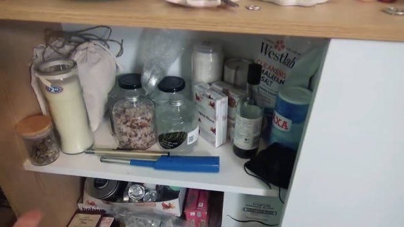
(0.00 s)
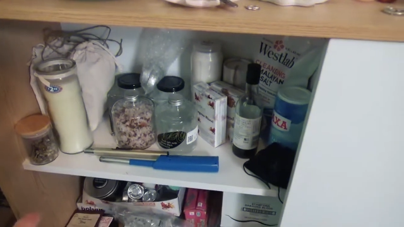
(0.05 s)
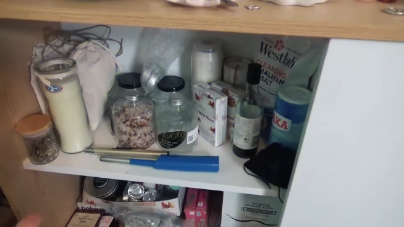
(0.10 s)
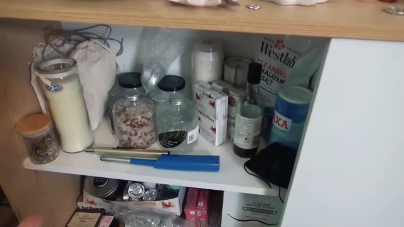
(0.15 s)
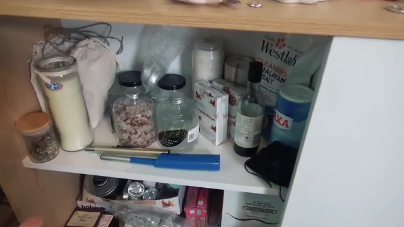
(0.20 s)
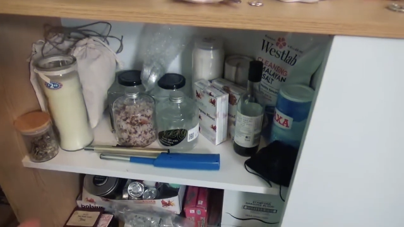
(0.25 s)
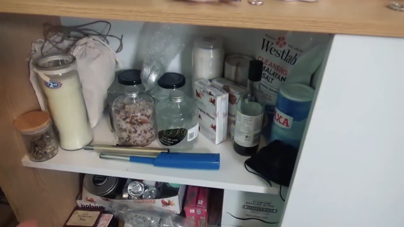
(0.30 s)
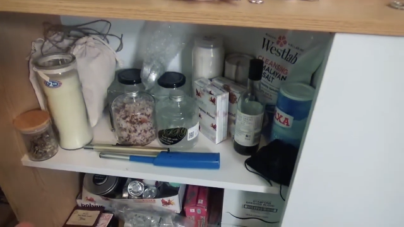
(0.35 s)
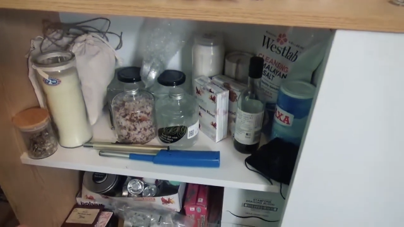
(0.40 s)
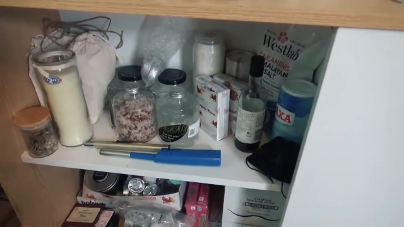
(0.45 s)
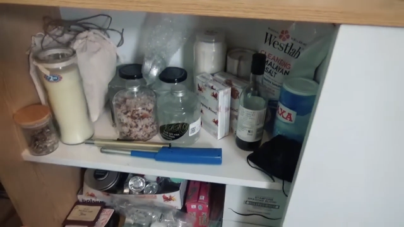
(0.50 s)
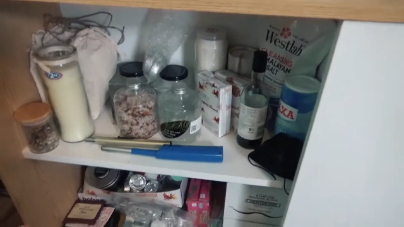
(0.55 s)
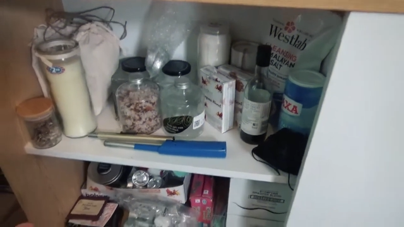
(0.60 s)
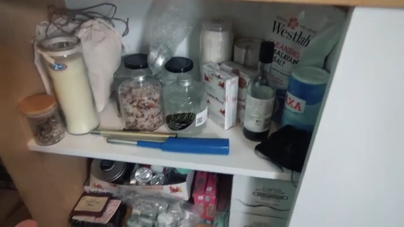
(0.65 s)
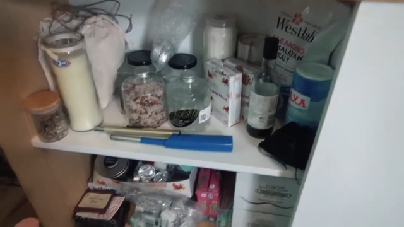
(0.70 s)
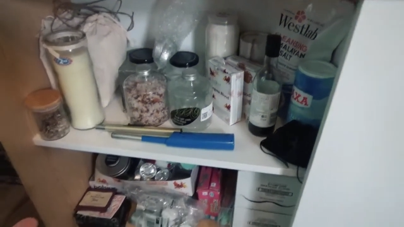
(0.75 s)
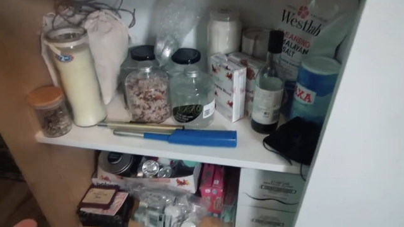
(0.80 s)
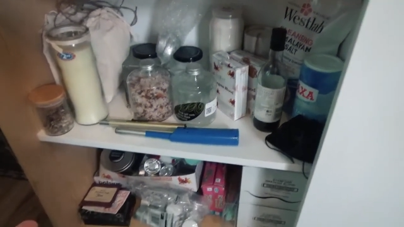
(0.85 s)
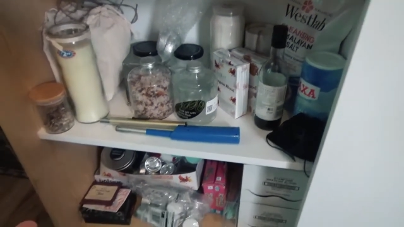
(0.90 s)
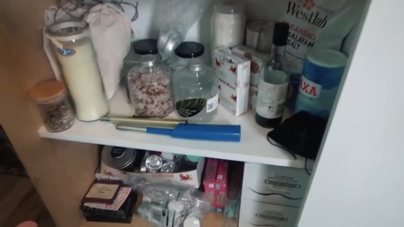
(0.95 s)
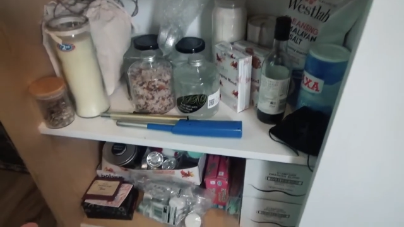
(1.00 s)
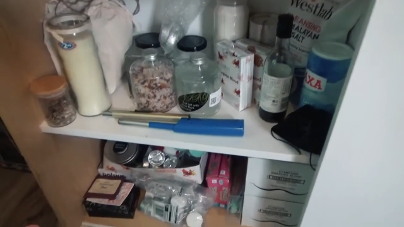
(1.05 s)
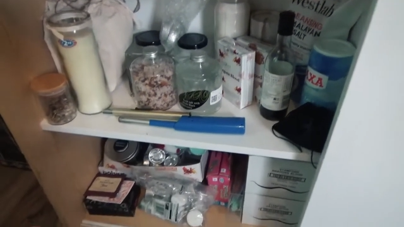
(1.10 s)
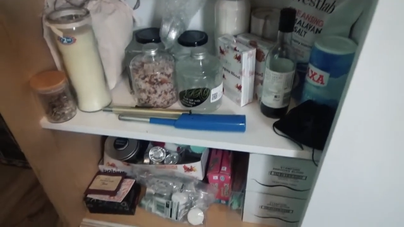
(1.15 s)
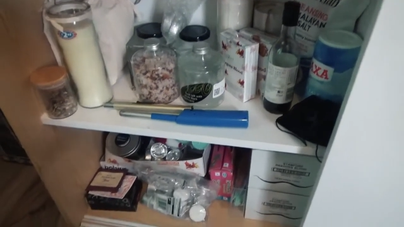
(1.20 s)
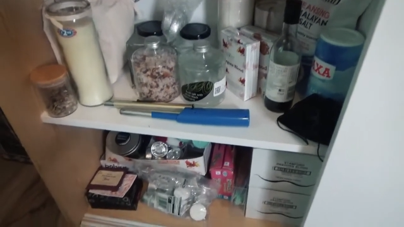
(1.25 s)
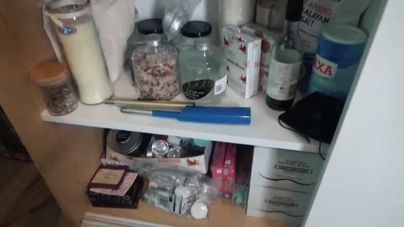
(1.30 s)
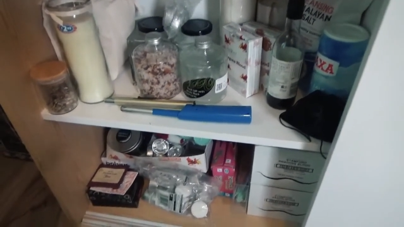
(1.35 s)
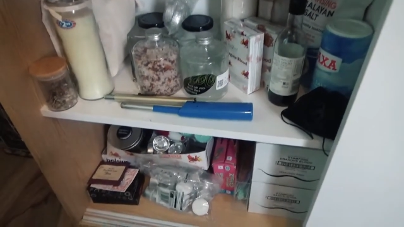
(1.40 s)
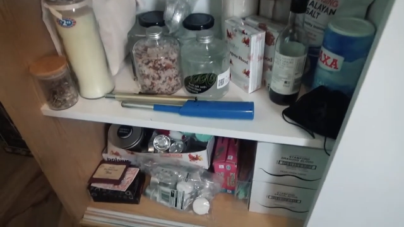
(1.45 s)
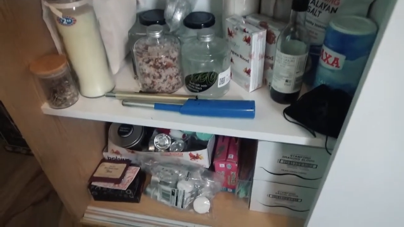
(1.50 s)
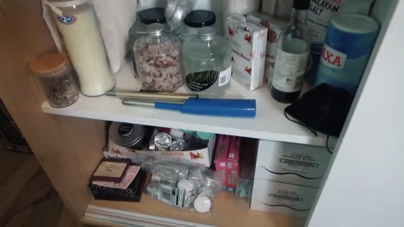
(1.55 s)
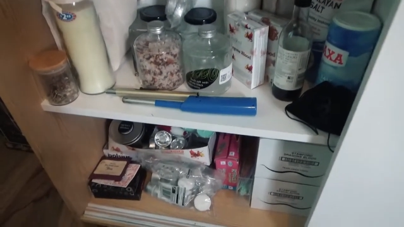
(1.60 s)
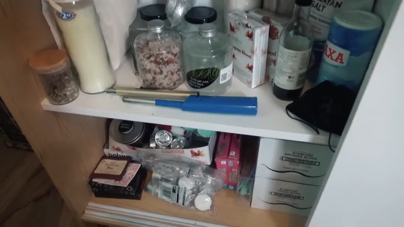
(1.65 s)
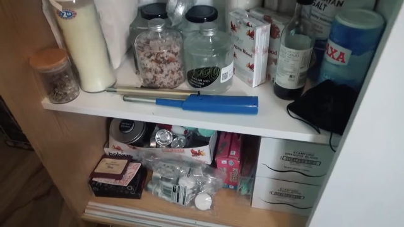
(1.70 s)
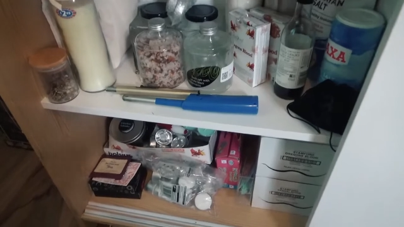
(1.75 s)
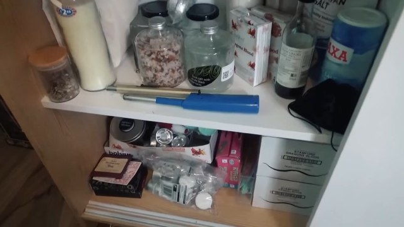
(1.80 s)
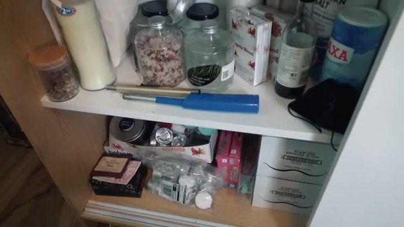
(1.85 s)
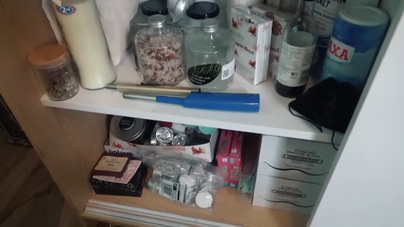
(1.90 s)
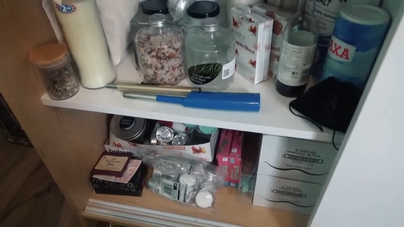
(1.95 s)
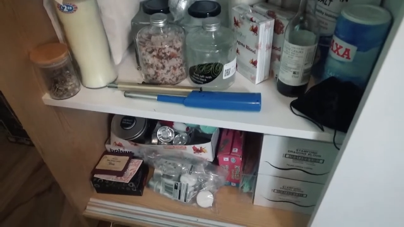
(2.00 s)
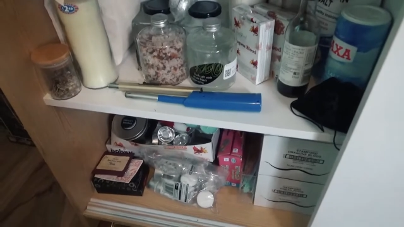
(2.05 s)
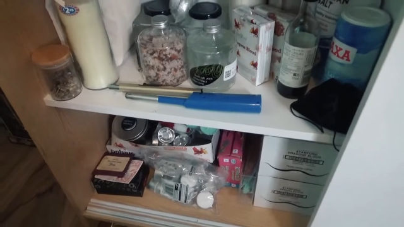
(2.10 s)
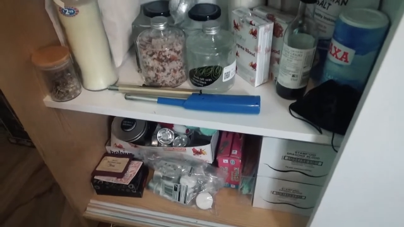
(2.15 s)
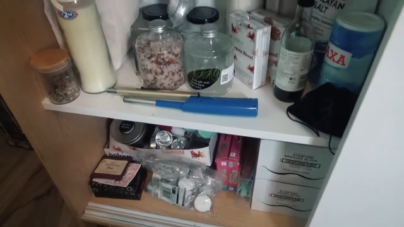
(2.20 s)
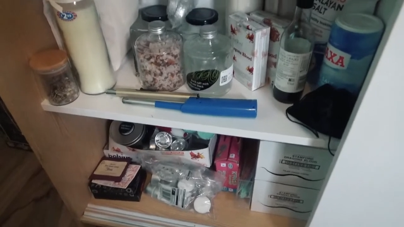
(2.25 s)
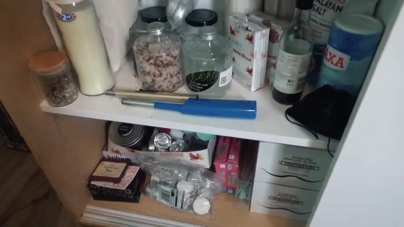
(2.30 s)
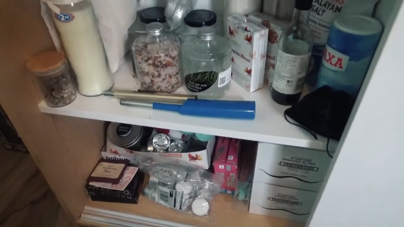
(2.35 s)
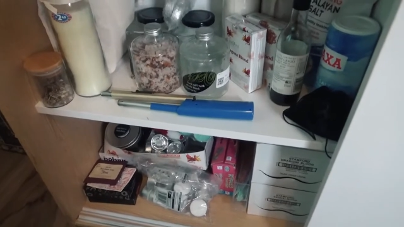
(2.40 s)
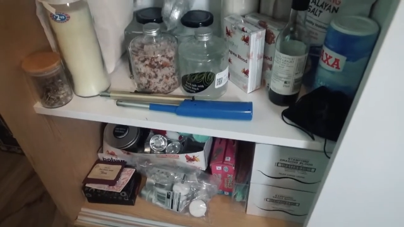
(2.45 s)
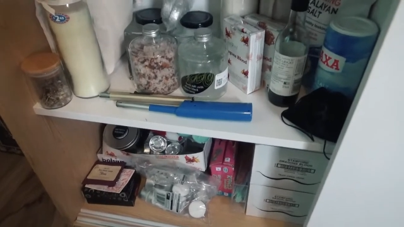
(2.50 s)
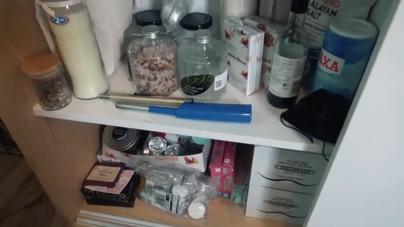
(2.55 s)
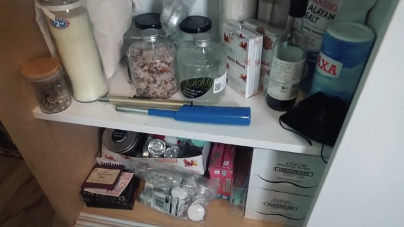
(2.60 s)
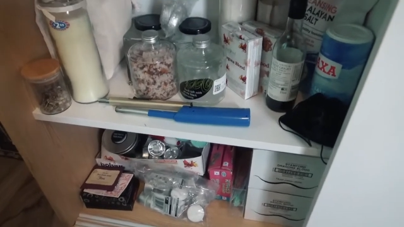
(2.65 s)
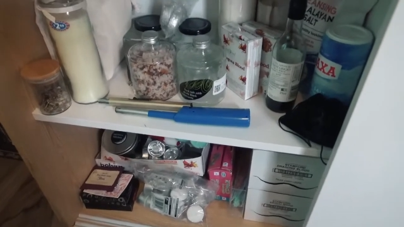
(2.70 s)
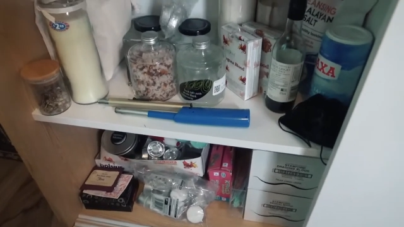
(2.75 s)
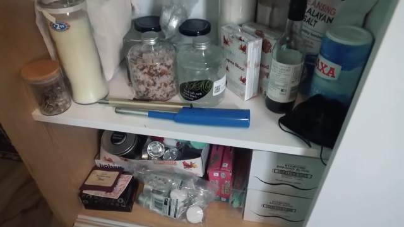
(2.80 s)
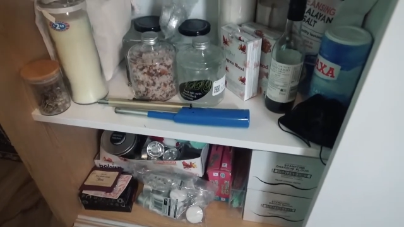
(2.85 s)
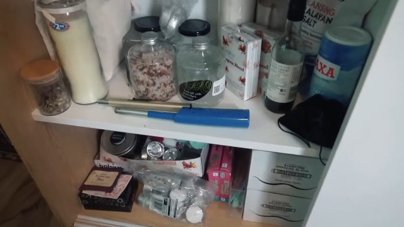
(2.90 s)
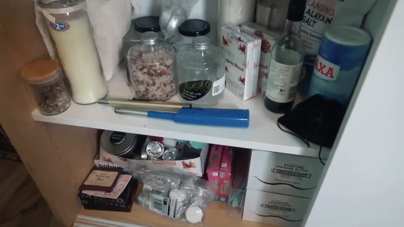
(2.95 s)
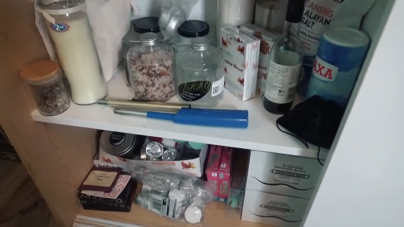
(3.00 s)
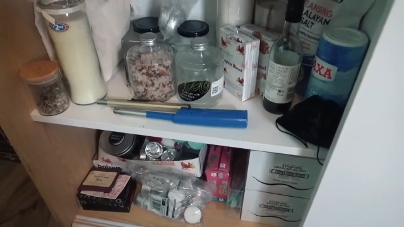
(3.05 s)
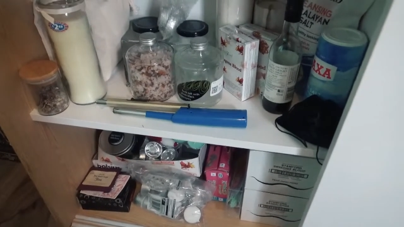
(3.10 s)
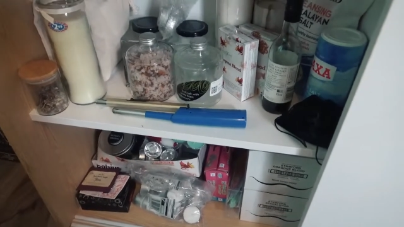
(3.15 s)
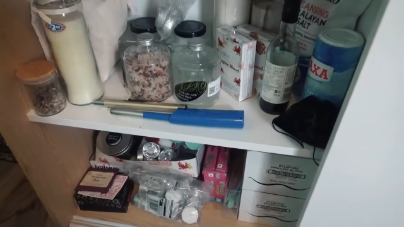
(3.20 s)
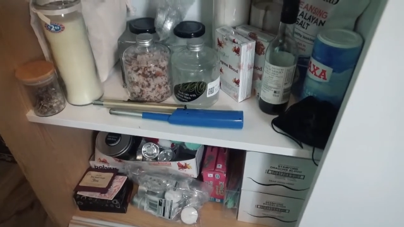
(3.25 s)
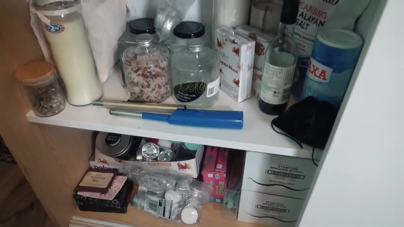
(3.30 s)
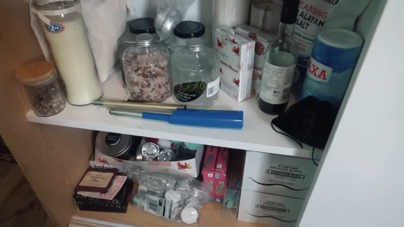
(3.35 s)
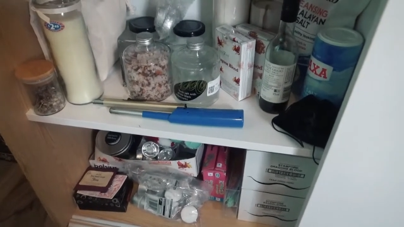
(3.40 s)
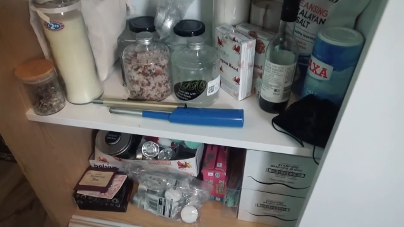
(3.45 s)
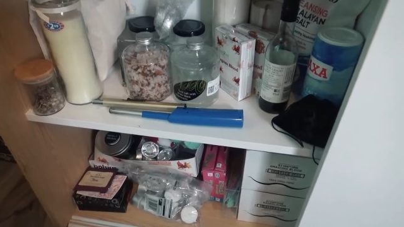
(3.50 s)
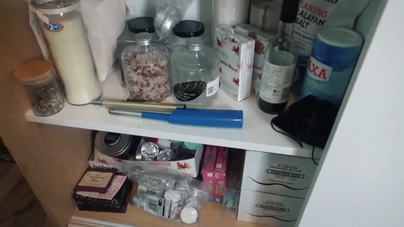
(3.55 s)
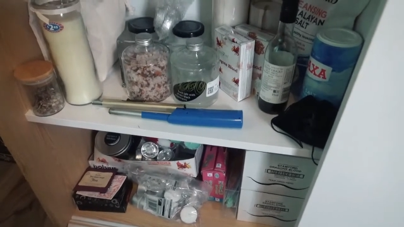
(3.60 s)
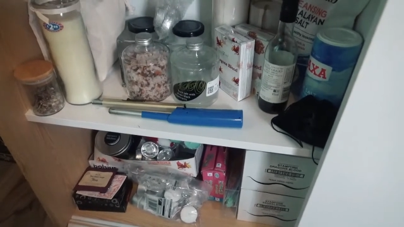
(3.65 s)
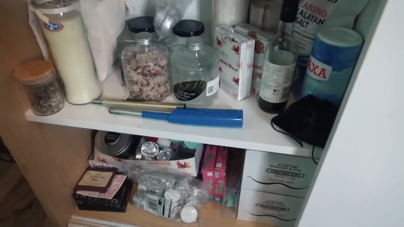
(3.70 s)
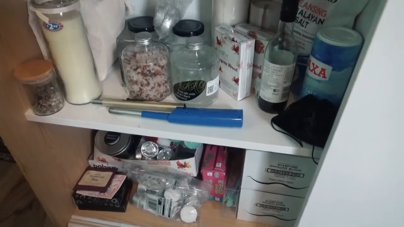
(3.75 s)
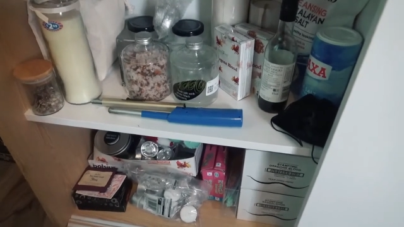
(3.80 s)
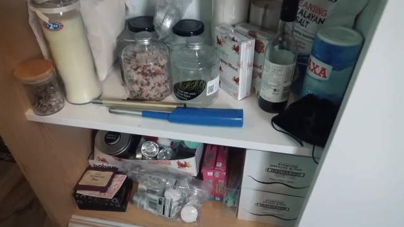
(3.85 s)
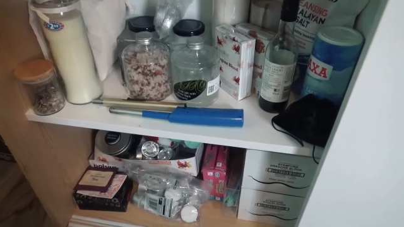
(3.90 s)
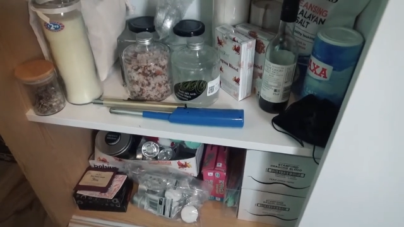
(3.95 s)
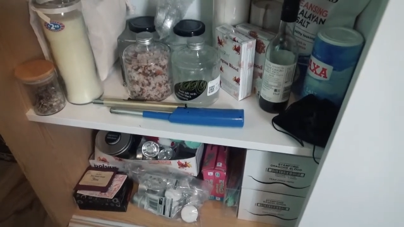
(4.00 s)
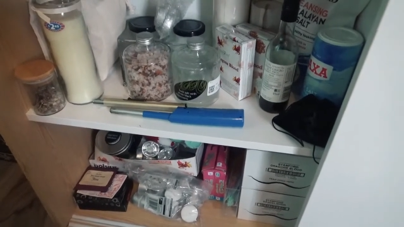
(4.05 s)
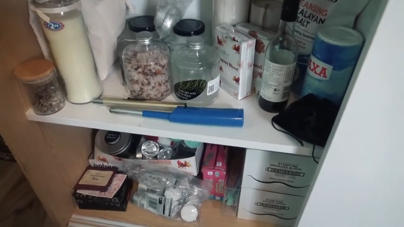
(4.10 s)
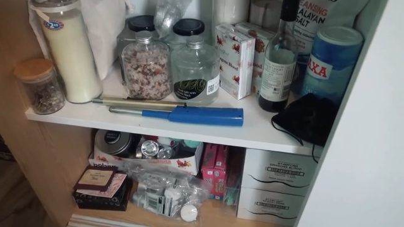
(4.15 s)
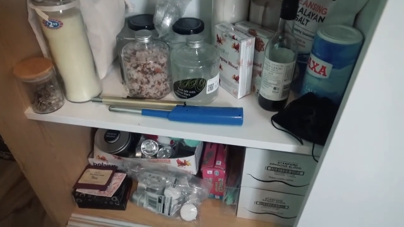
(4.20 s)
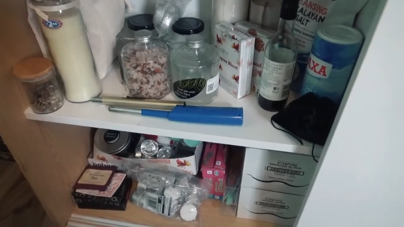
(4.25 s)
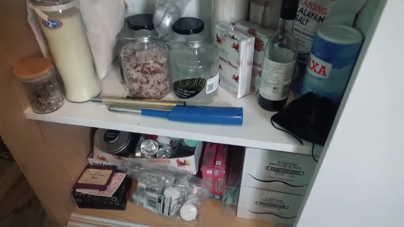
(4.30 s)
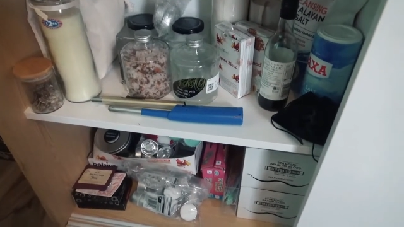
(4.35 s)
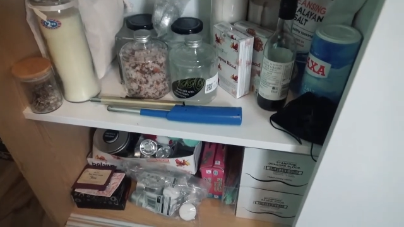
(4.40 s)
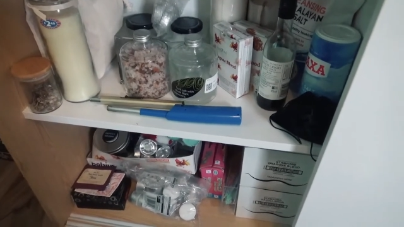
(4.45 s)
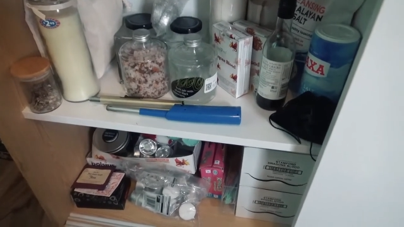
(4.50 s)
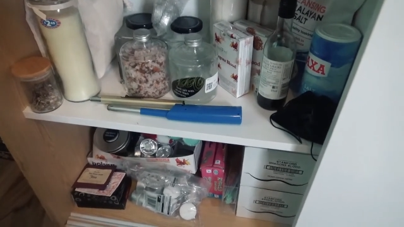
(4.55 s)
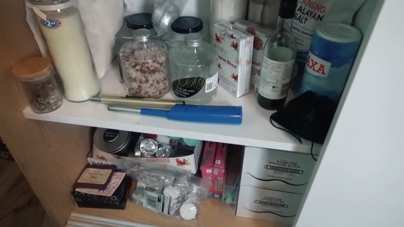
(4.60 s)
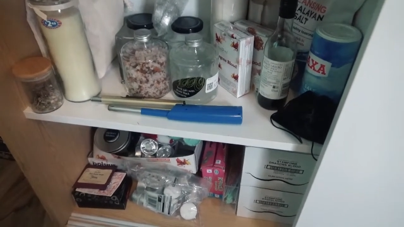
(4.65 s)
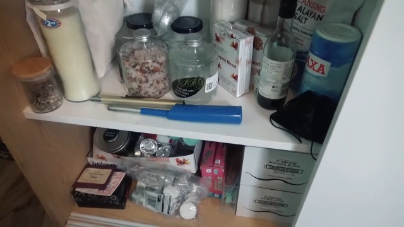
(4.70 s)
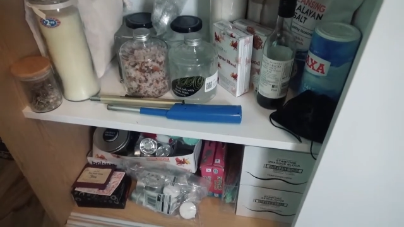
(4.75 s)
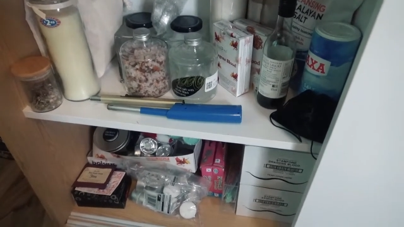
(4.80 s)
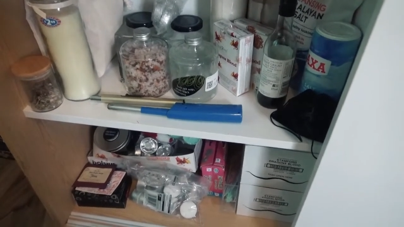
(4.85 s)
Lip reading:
(no speaker visible)